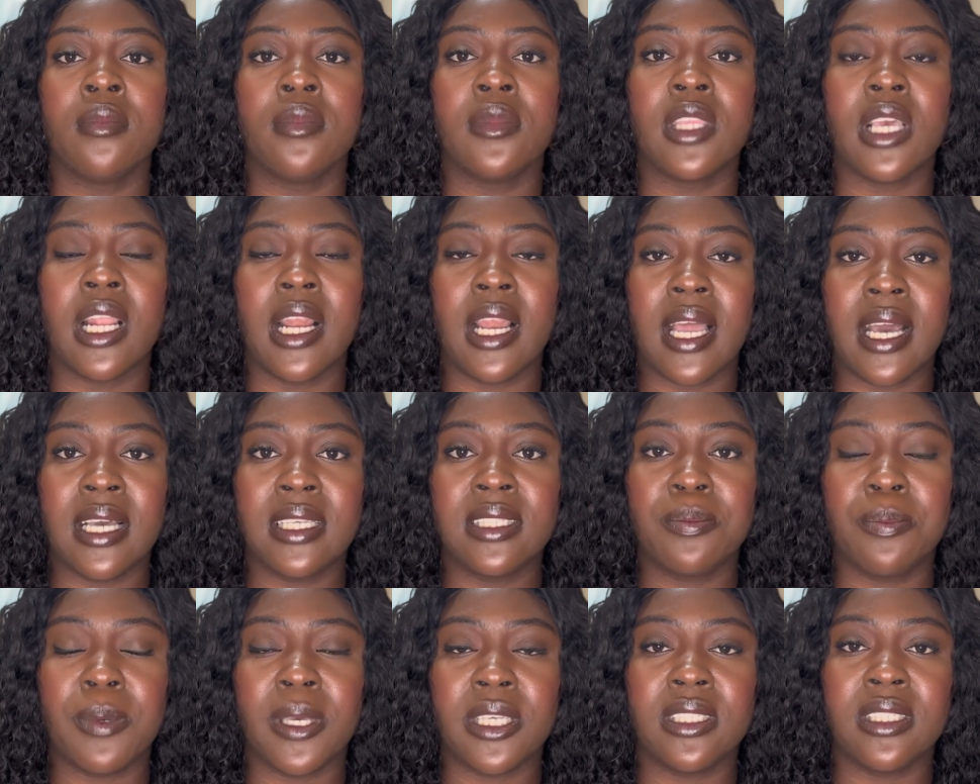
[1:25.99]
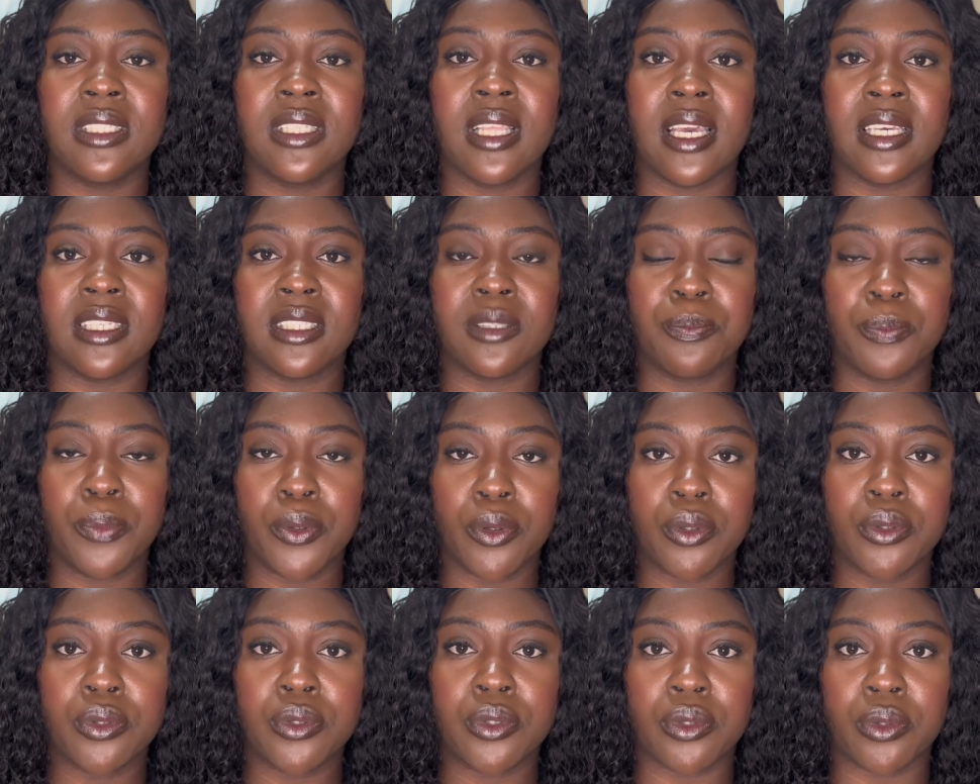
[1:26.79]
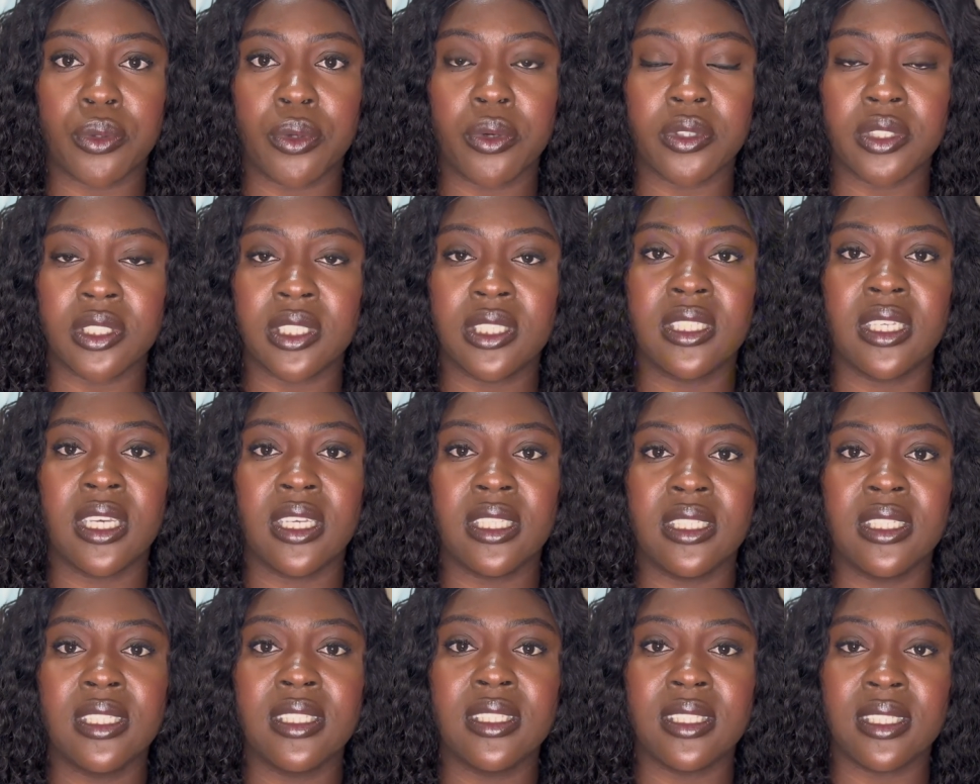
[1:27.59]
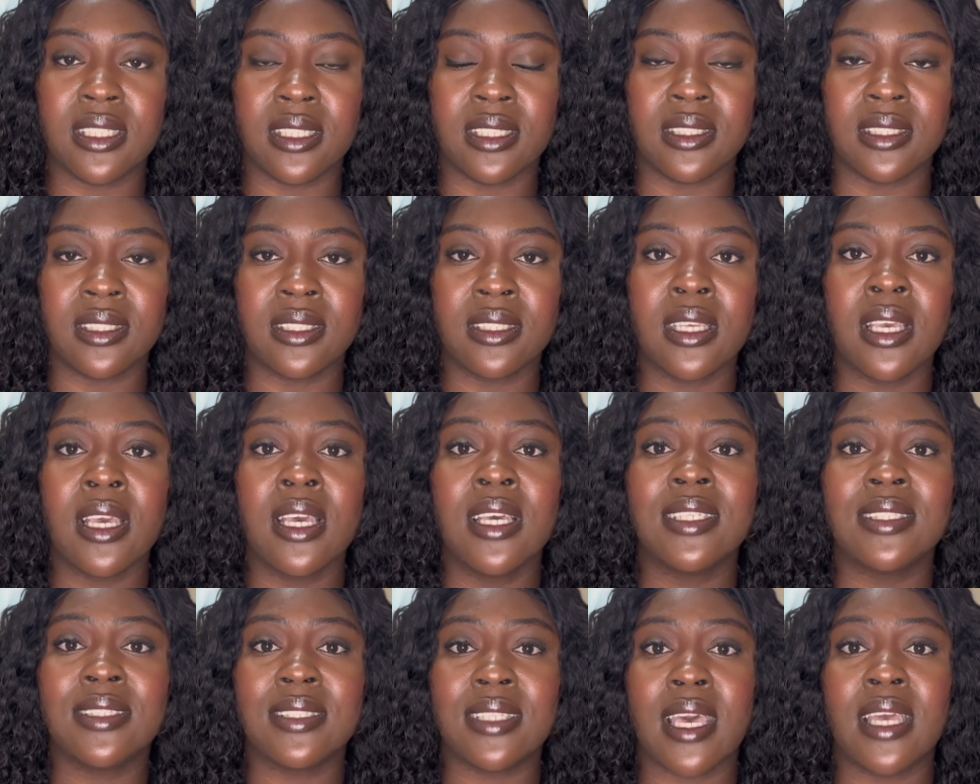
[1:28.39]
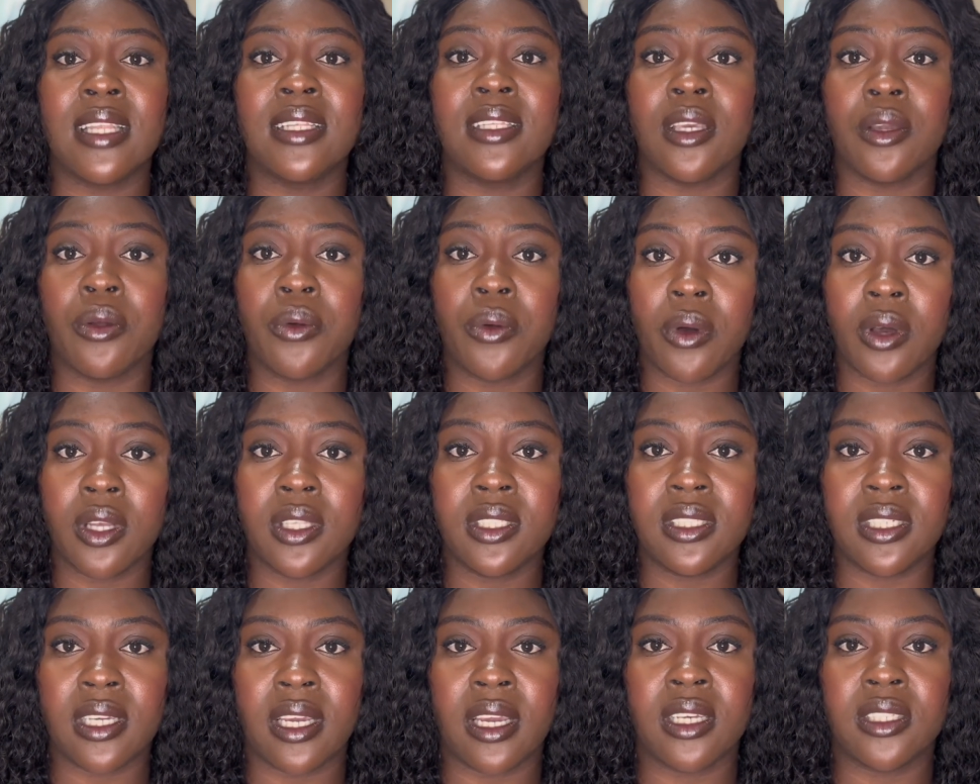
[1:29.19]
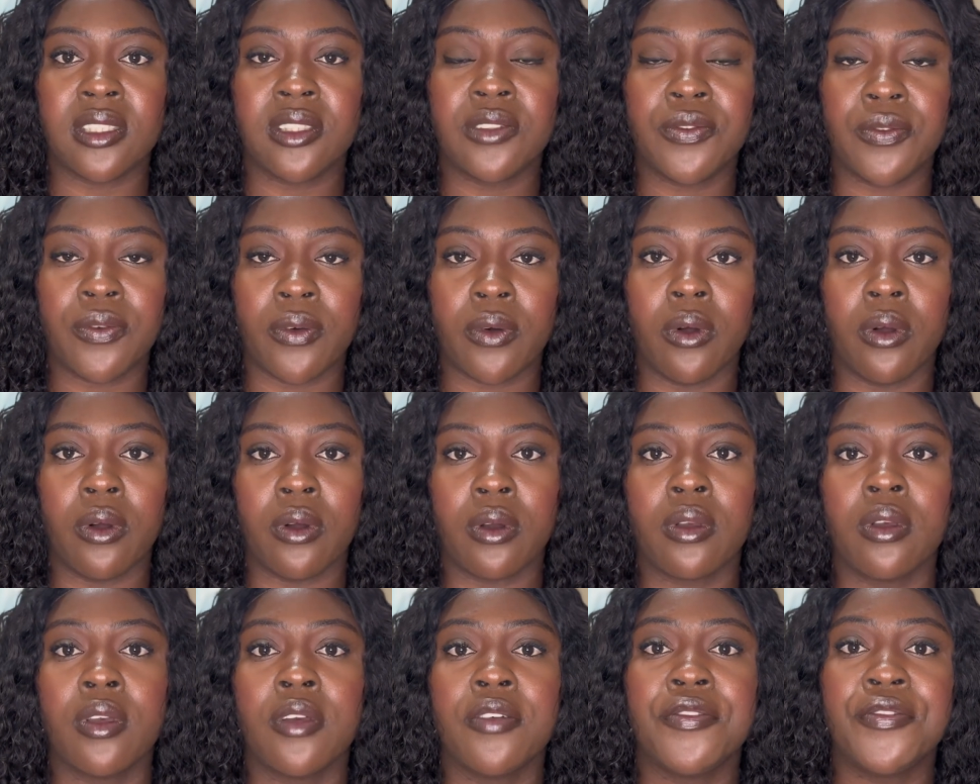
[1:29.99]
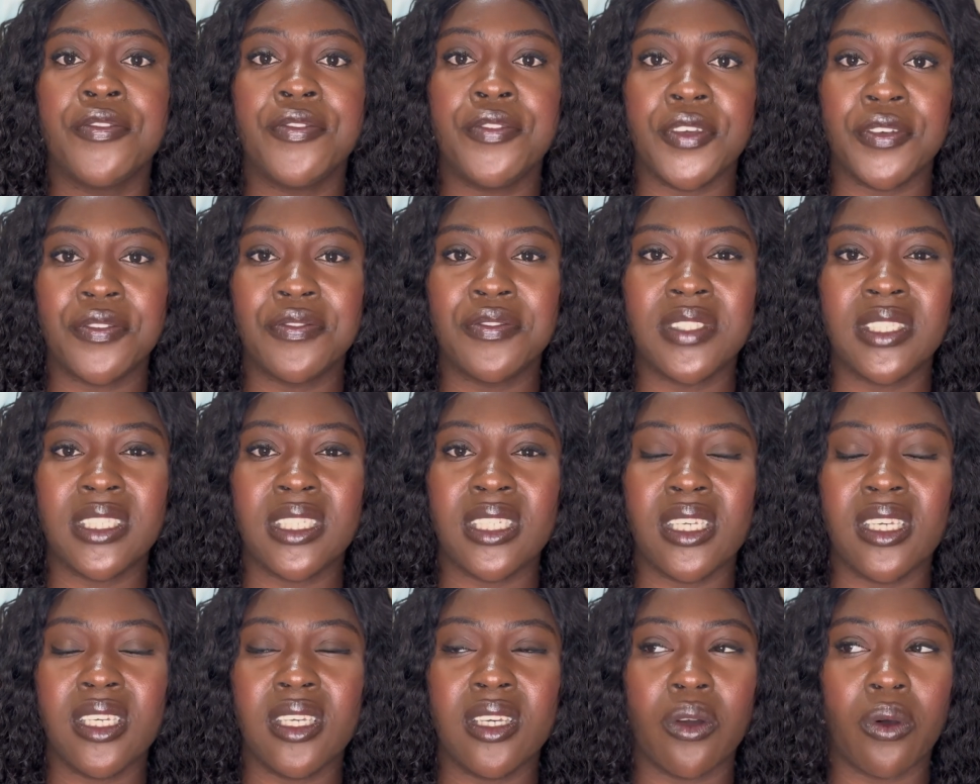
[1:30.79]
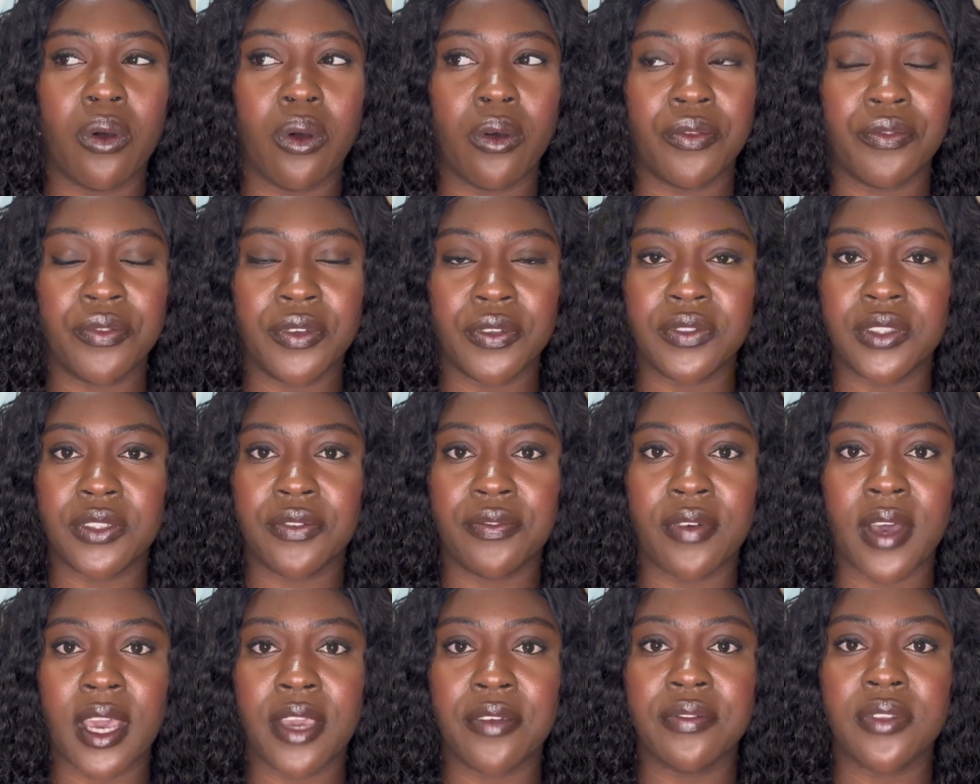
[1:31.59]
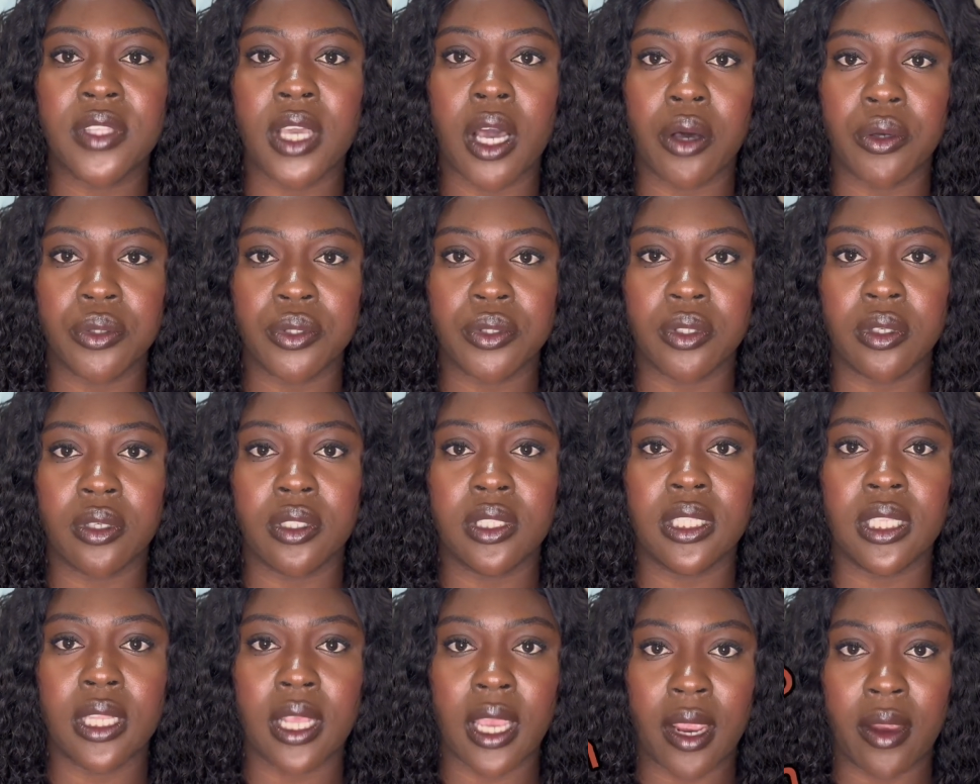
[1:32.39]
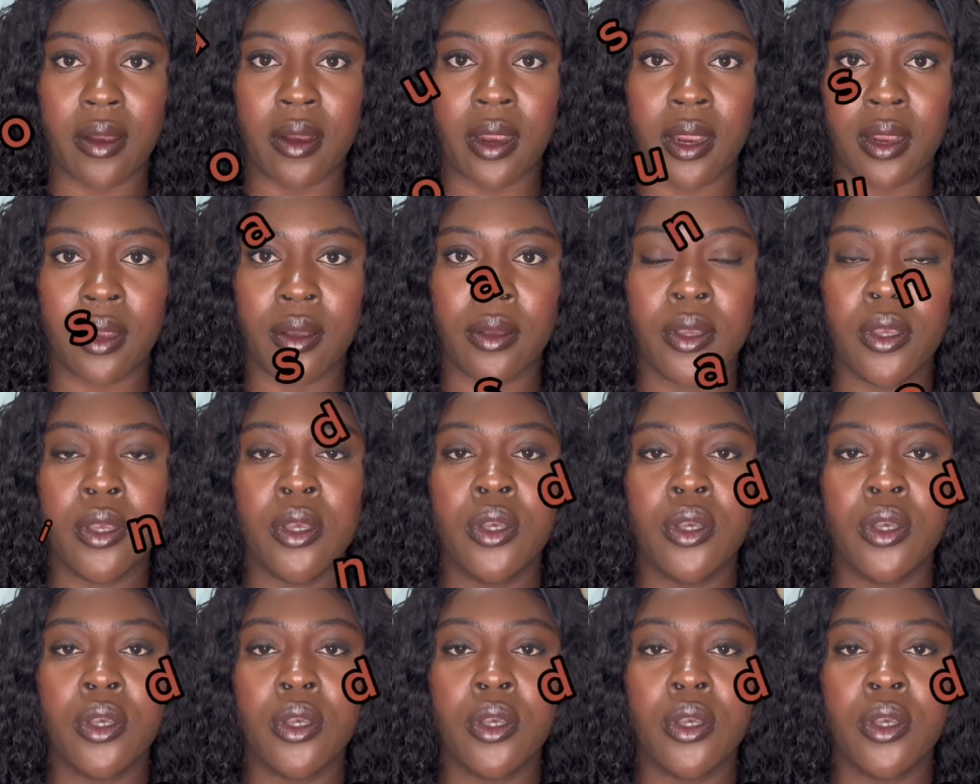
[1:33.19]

the last person I spoke to concerning this said they got theirs for 50 or 55,000 naira.